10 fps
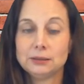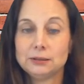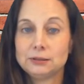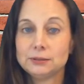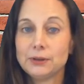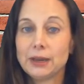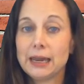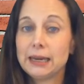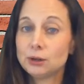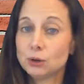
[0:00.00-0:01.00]
instead of
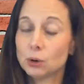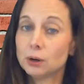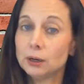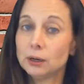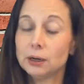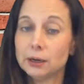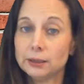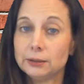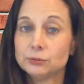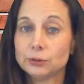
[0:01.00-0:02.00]
a or a
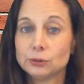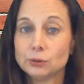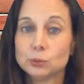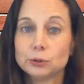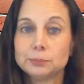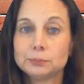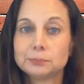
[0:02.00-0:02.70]
in front of the word.